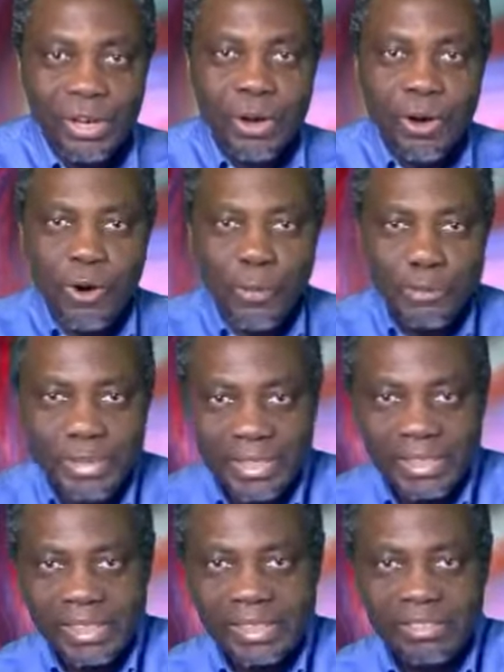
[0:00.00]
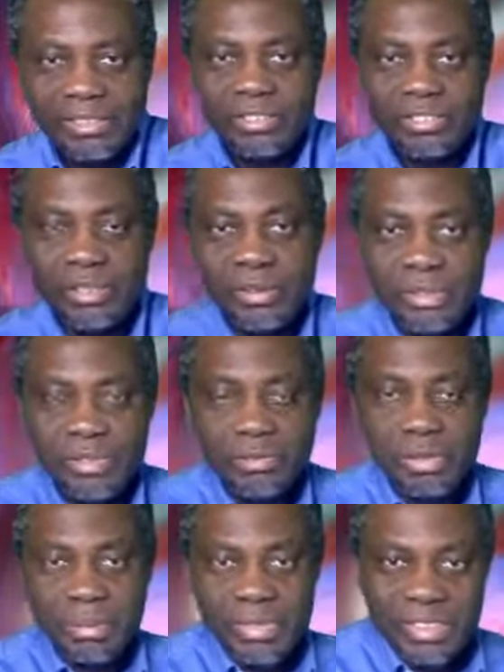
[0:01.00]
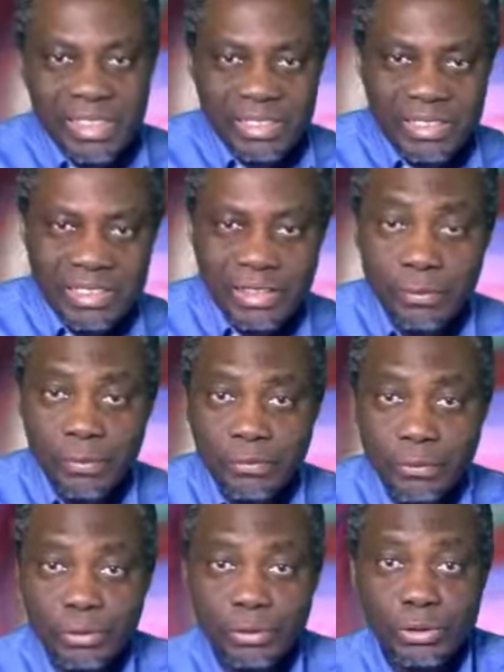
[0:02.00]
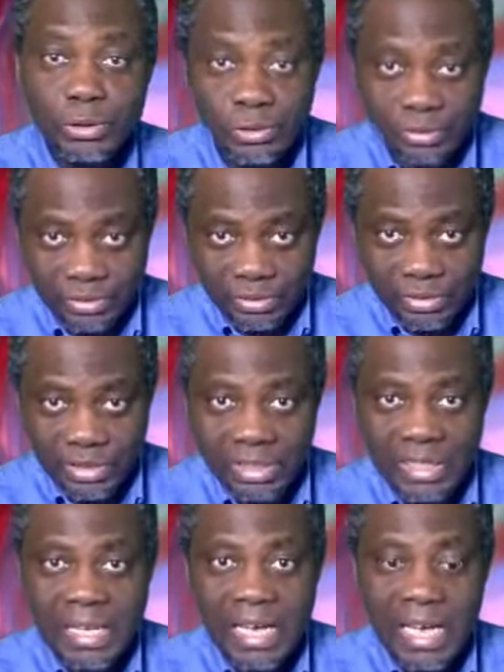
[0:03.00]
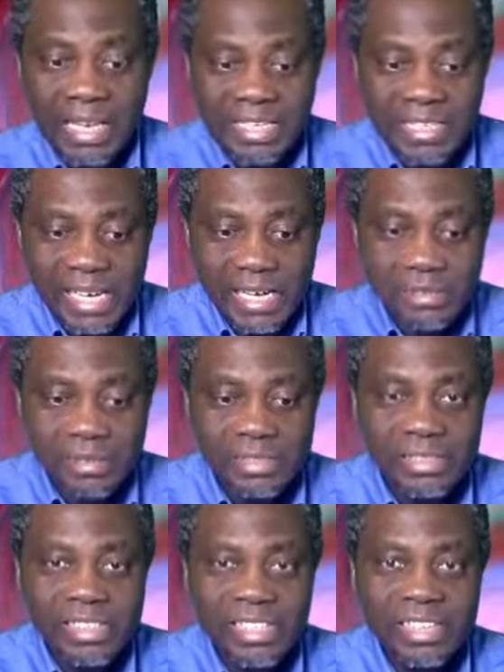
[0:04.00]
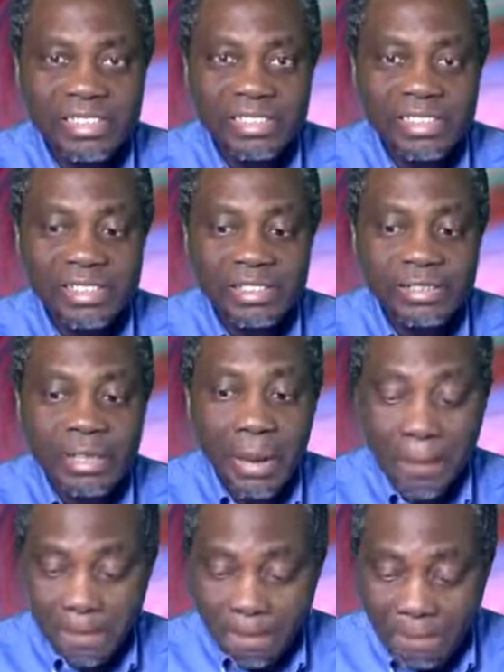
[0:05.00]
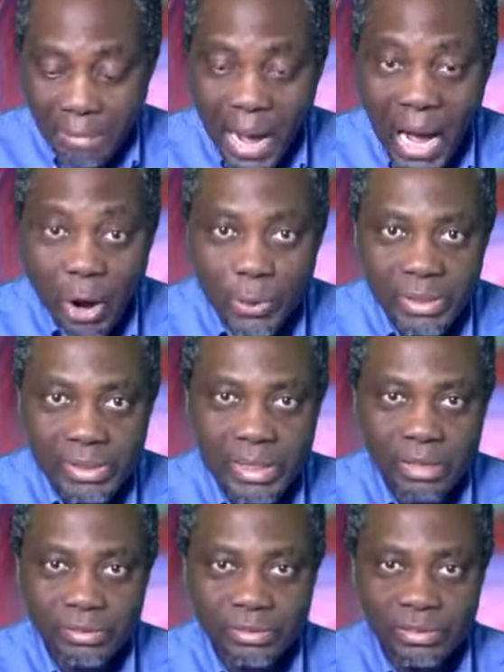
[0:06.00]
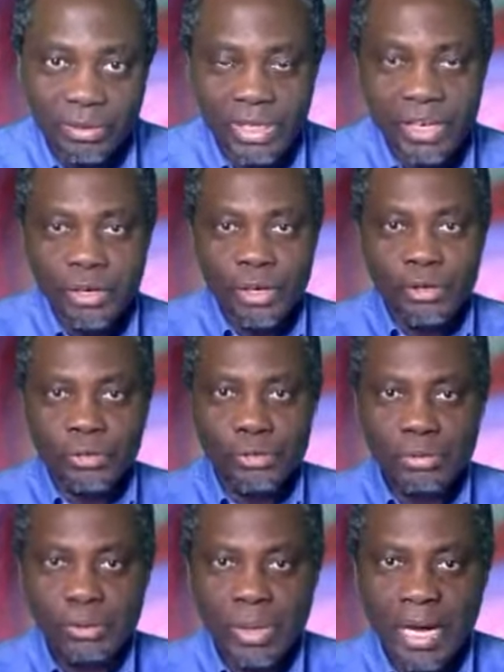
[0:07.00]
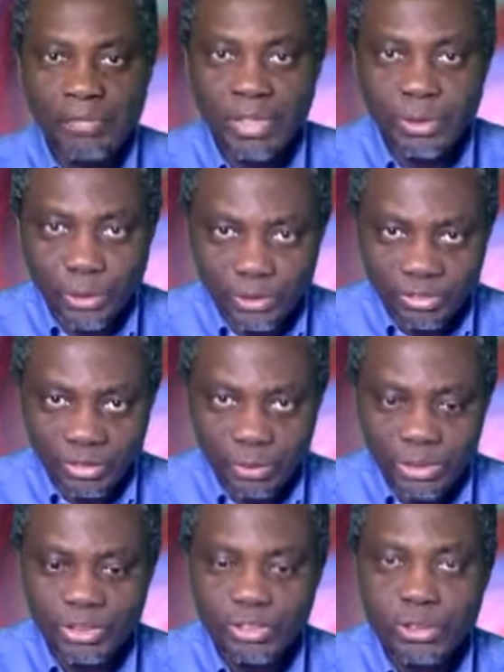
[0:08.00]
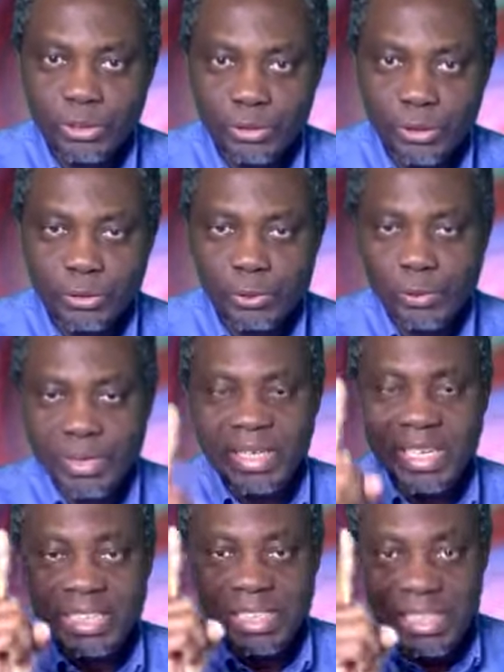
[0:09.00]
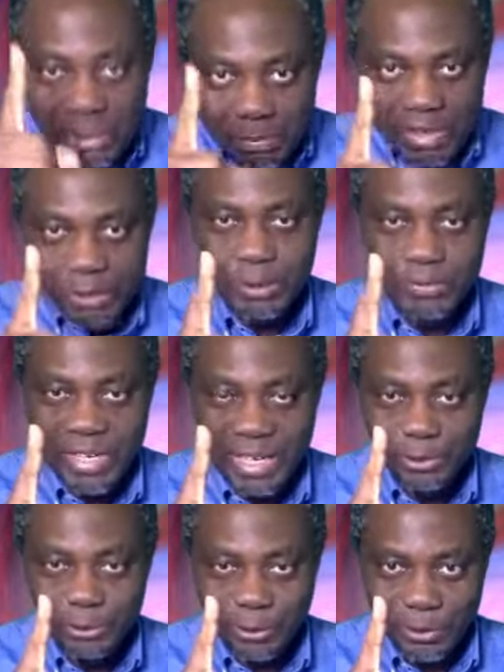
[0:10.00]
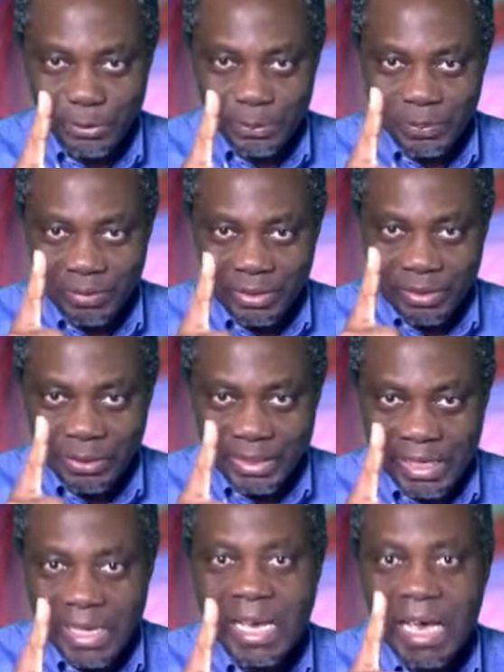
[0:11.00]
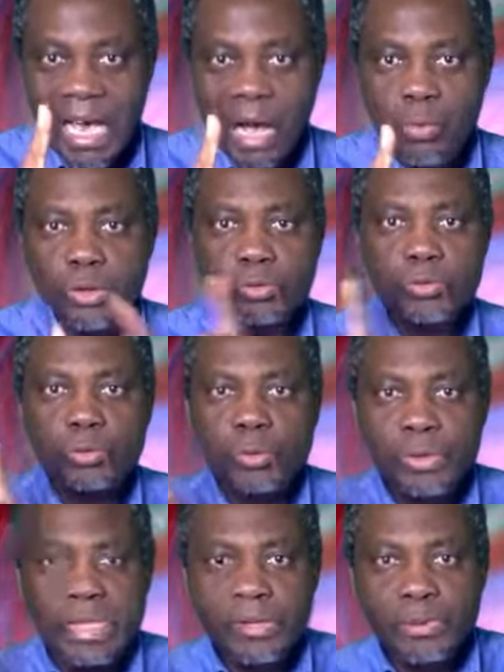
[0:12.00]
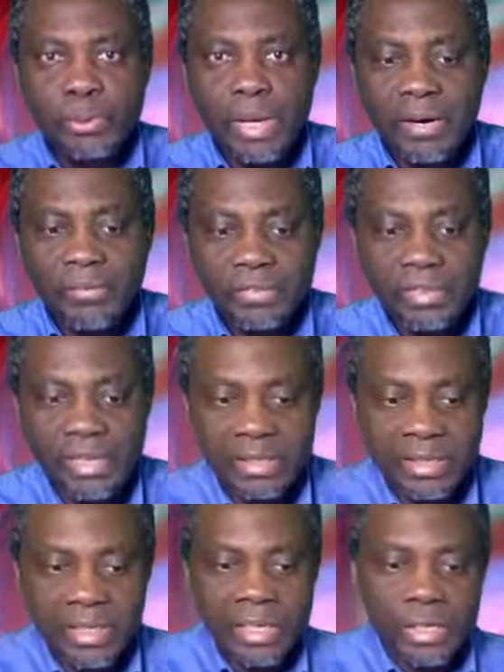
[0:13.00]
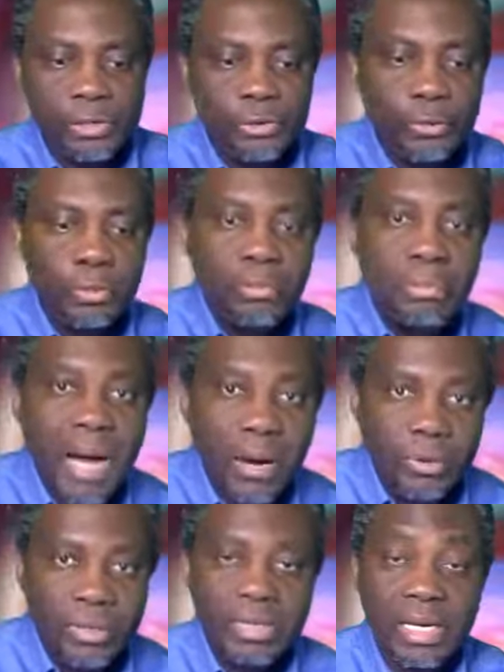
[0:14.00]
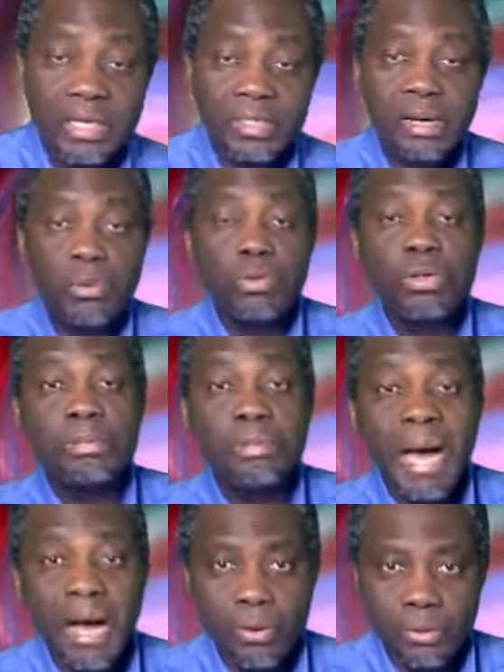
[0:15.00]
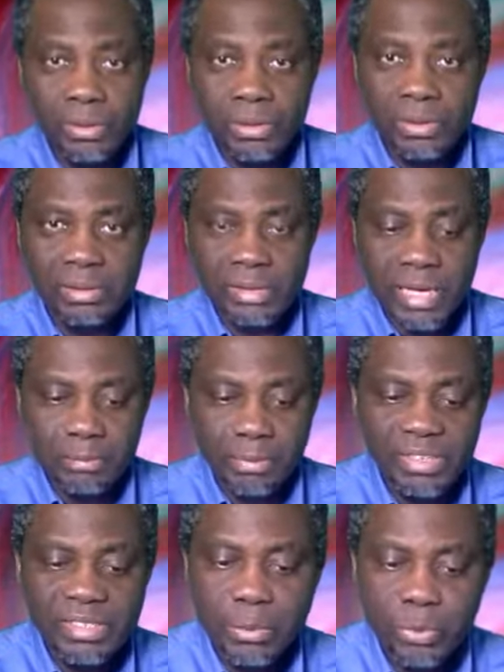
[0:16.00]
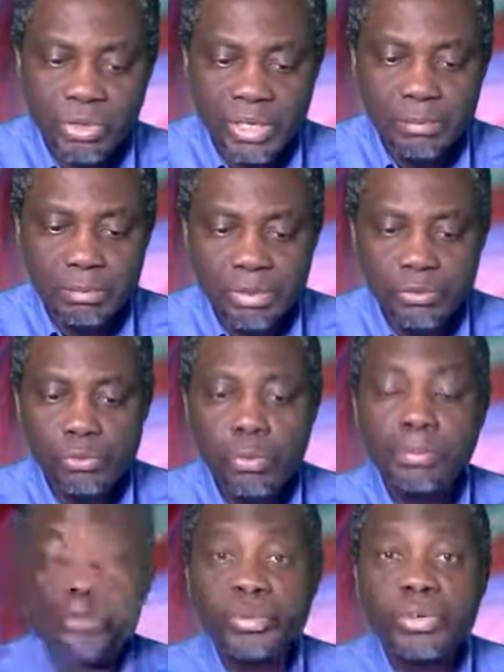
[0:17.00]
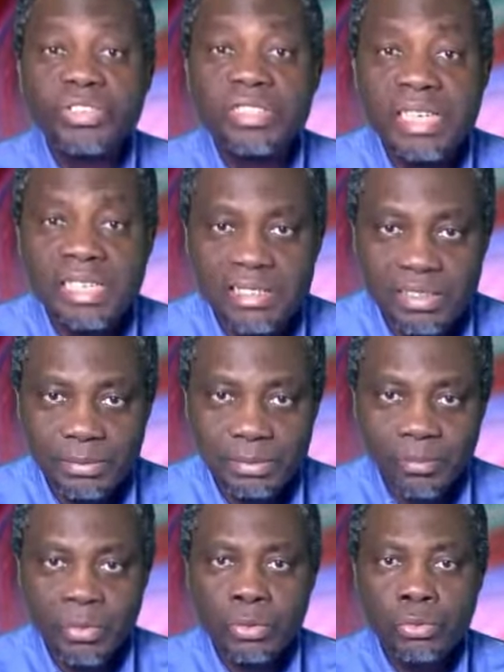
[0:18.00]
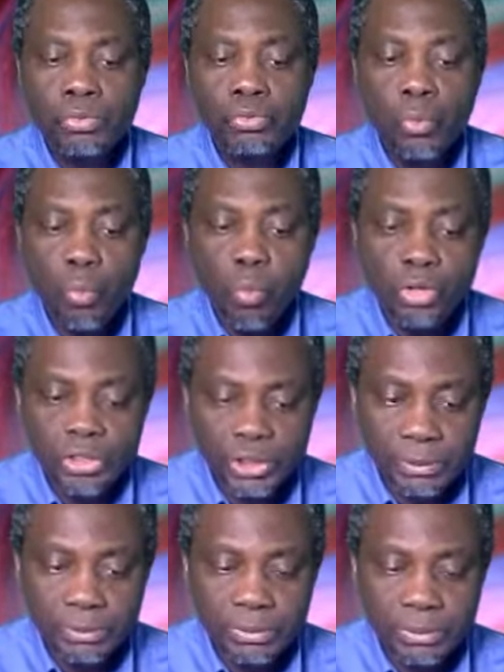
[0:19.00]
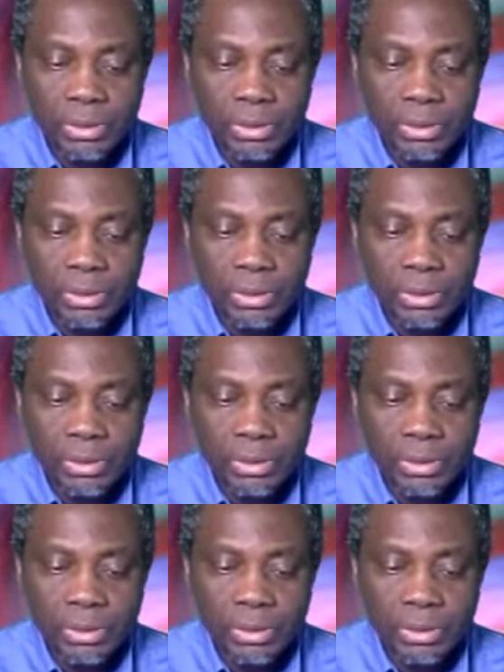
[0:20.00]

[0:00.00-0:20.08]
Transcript: or making something representative of those gods, and then the next thing is bowing down. Okay, so you have a god which is not God, you make an image of that god. Okay, and what you then do after that is to bow down. And that word bow in that place that we read means to prostrate, to worship,